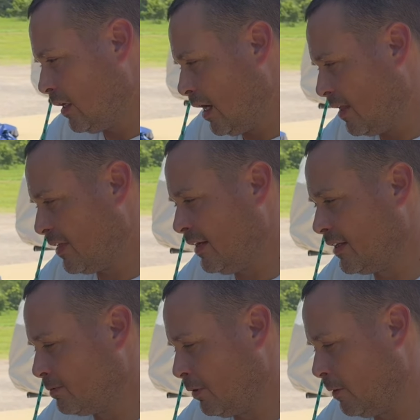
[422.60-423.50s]
I think
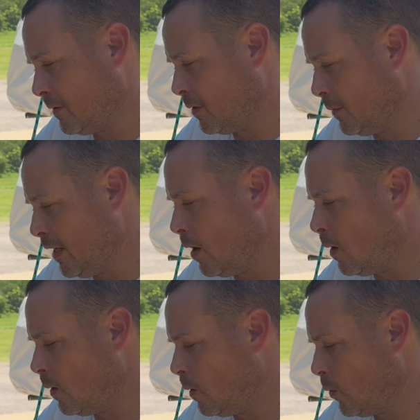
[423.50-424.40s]
that's probably going to be
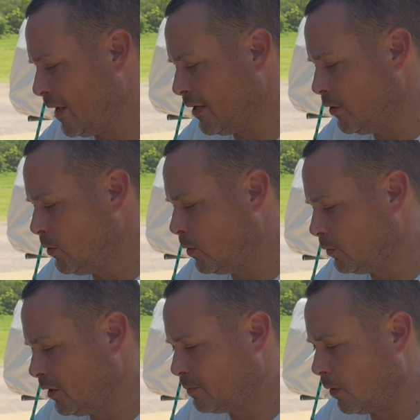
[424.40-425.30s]
all we can do on
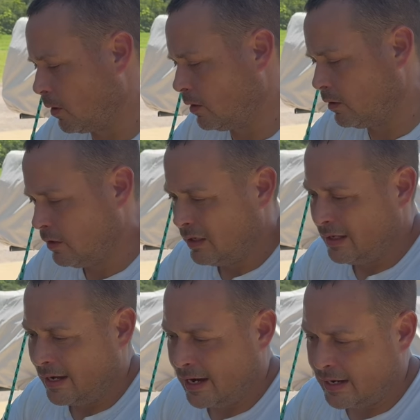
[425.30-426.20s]
this part.
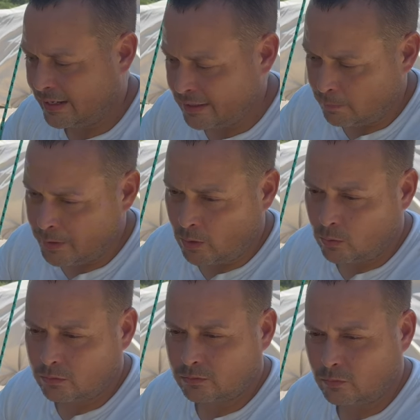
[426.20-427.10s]
I got to get a belt.
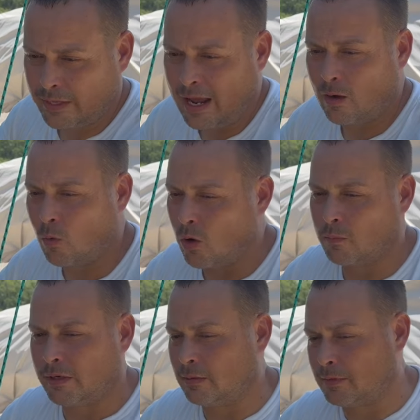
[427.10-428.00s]
We got one,
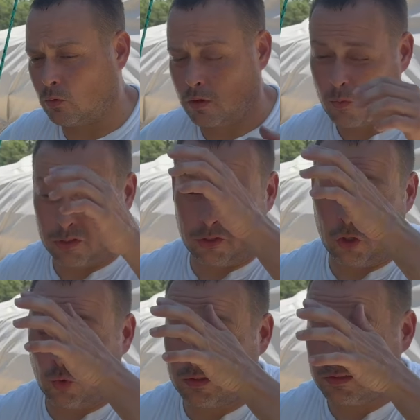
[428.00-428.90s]
but I'm not going to go with a
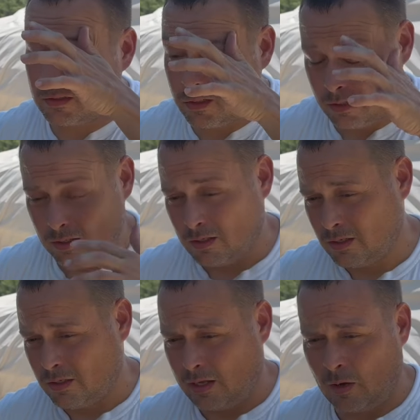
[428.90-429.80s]
new one.
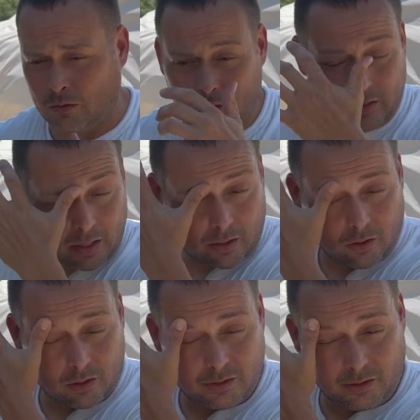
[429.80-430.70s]
That one was kind of
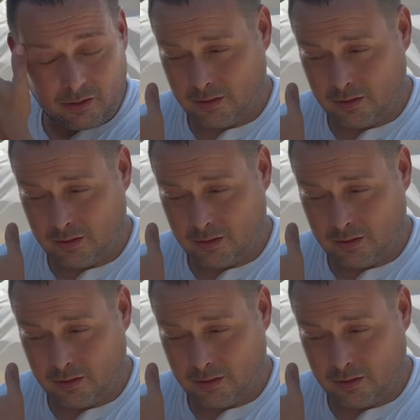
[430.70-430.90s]
crusty.